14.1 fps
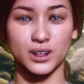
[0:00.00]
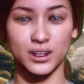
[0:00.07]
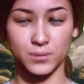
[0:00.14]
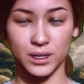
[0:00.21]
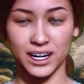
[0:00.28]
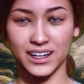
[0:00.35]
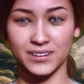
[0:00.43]
to the
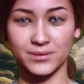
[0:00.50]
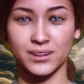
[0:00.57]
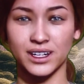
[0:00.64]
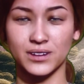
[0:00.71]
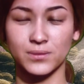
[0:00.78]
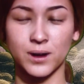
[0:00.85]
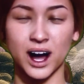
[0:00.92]

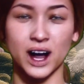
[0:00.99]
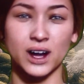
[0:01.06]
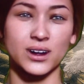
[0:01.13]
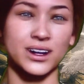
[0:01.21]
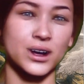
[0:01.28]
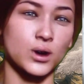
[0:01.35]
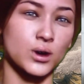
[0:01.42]
placement of
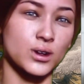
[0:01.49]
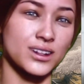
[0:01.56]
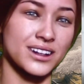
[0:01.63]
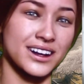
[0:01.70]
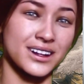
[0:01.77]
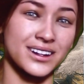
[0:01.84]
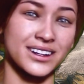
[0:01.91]
power
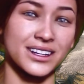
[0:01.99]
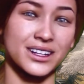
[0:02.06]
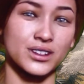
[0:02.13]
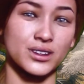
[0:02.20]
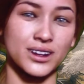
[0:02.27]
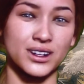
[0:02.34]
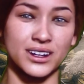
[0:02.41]
cords and
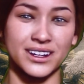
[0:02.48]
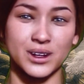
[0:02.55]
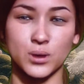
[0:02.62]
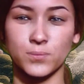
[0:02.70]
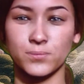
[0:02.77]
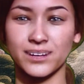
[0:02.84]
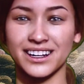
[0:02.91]
electrical
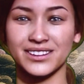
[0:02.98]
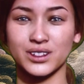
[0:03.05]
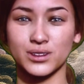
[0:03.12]
equipment